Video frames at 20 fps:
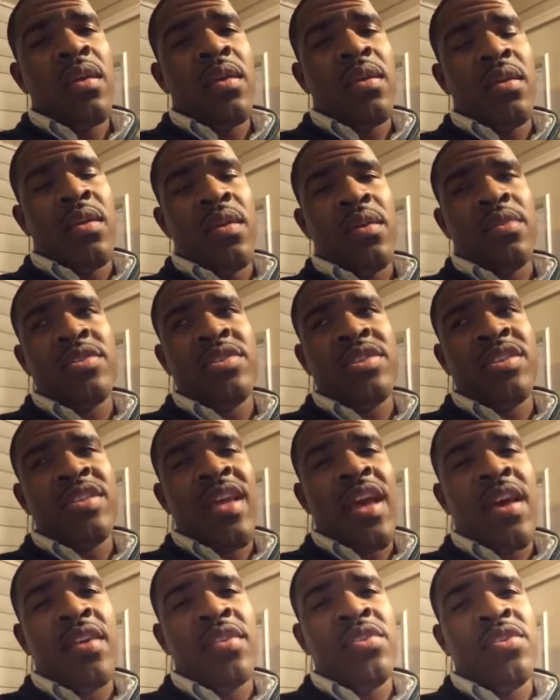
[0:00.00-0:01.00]
You know, it's
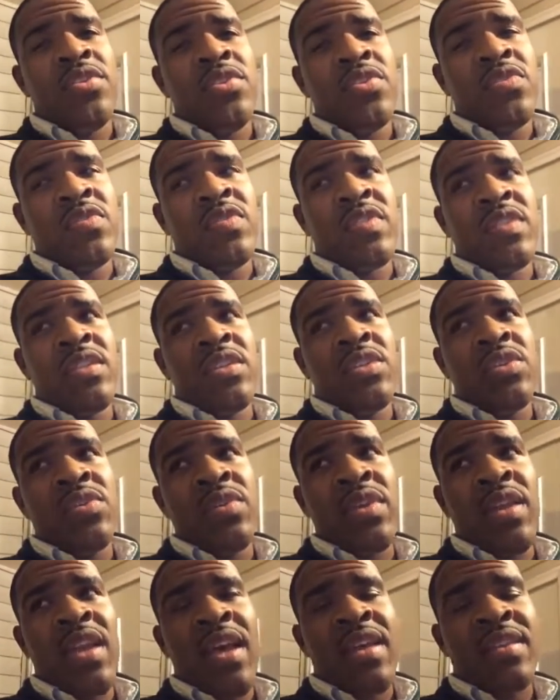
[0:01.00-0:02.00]
just how you
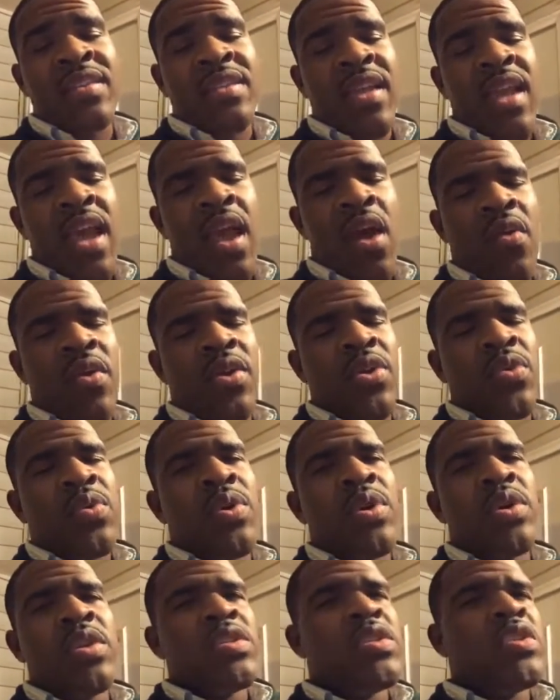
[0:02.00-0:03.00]
utilize it. How are you
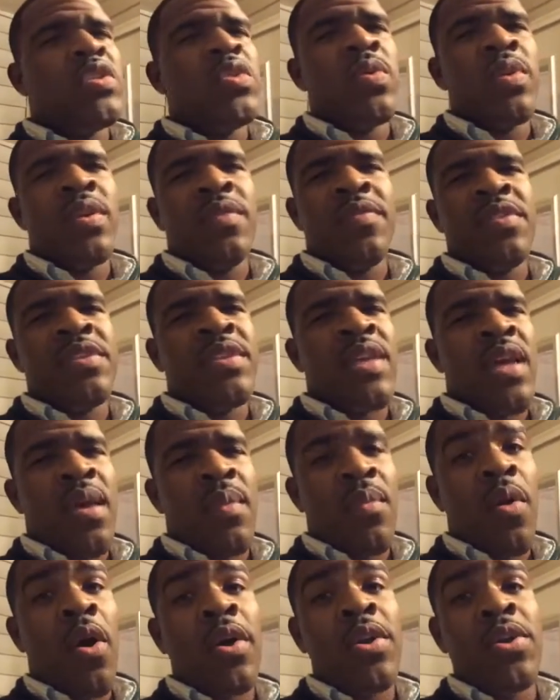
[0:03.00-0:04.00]
a good steward of your
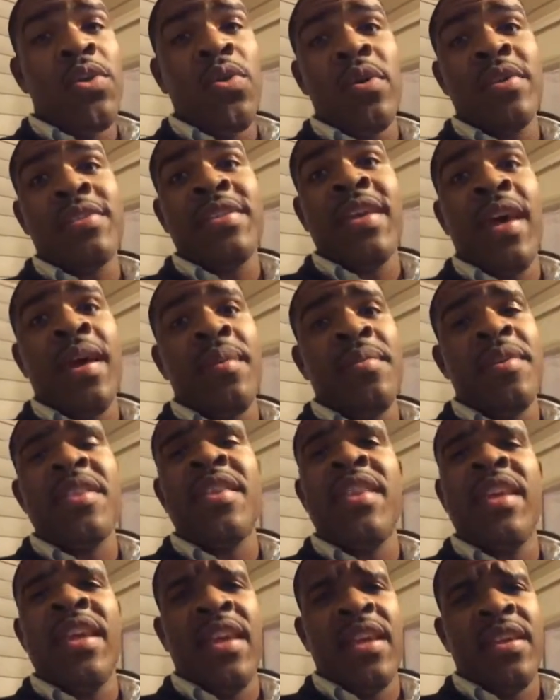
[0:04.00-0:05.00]
time? Are you on time to
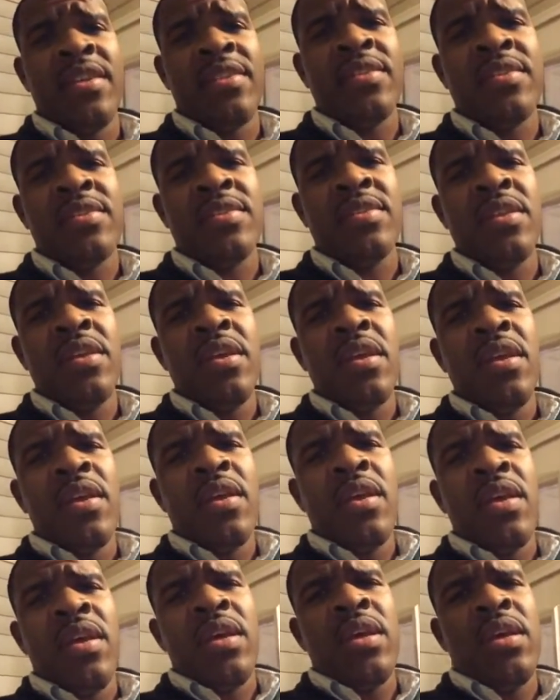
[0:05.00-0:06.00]
things?
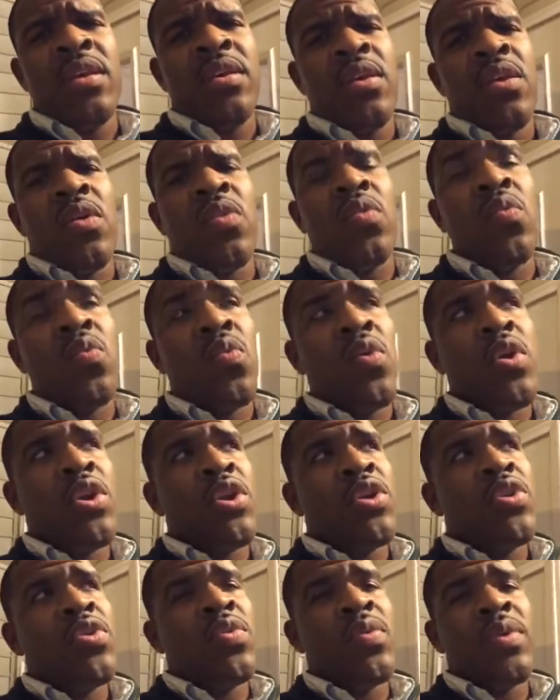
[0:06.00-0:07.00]
You know, what
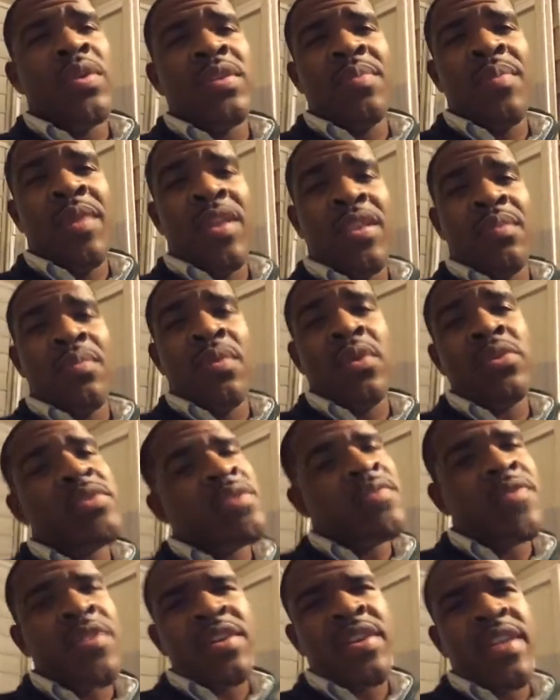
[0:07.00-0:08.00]
are you doing to make the
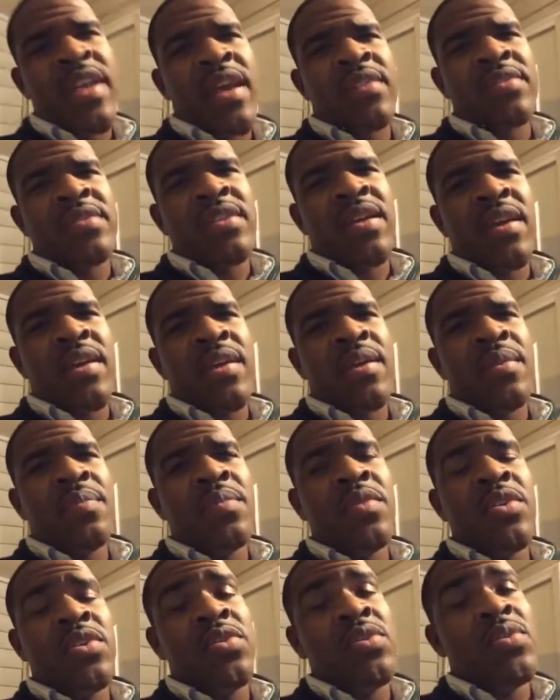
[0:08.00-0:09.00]
most of your downtime?
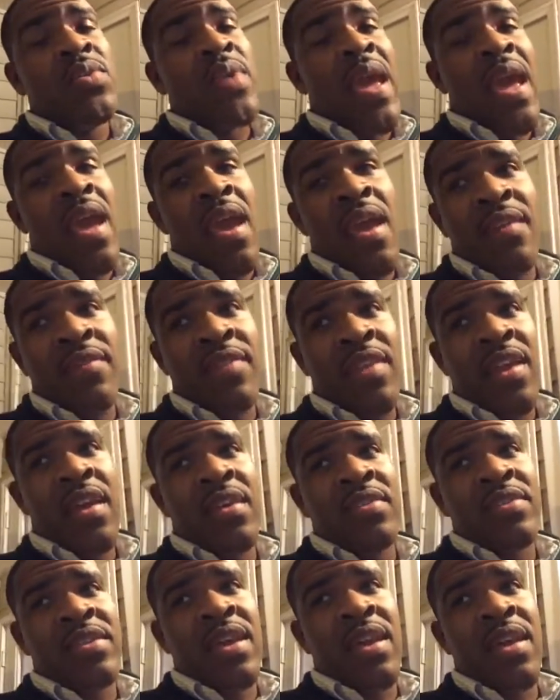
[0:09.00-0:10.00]
Do you have
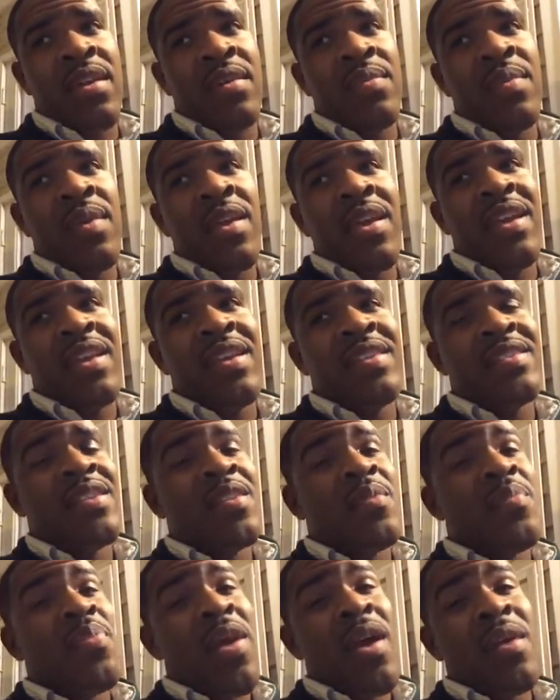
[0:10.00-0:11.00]
downtime? Is
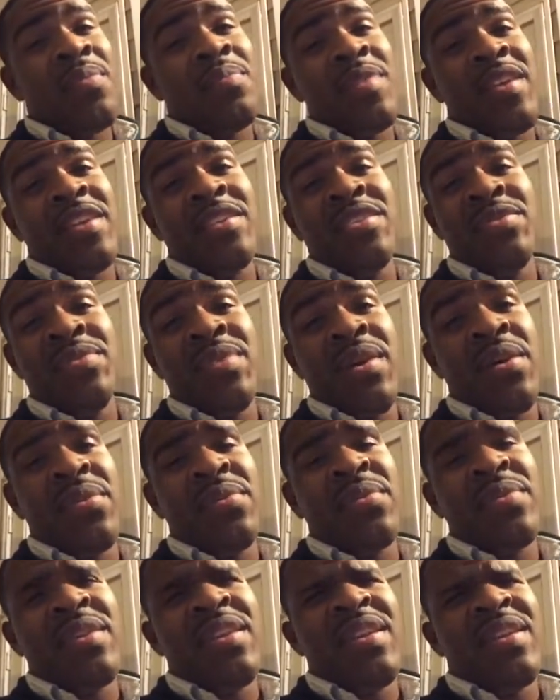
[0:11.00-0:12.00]
it a problem that you
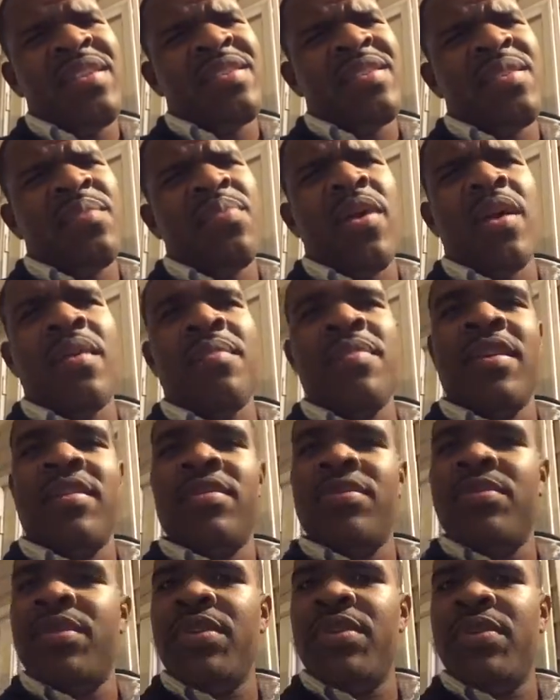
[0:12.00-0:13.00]
don't? Is it a problem
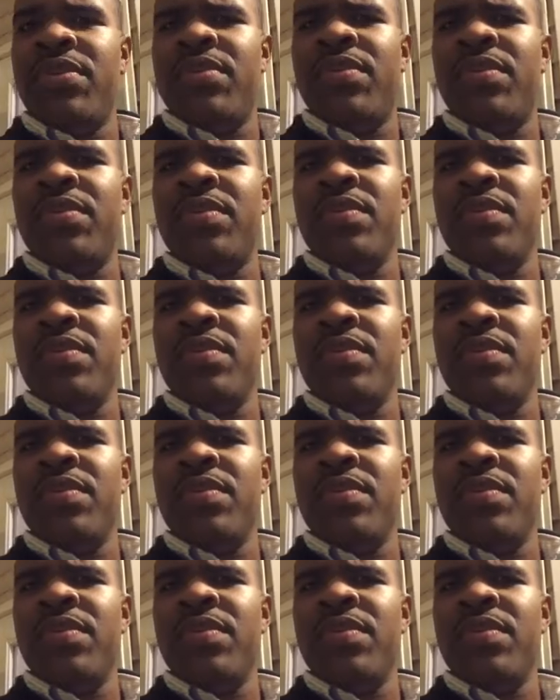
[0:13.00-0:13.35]
that you do?